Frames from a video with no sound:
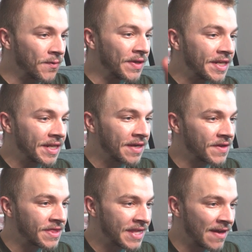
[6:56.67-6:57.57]
We need to give
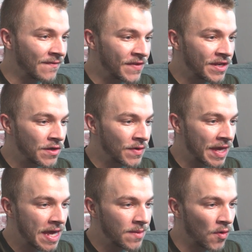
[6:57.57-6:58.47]
it that video
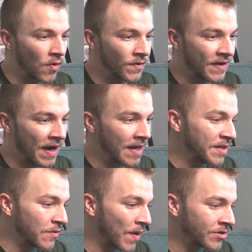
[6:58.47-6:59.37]
game
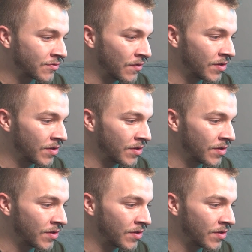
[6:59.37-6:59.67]
old-timey retro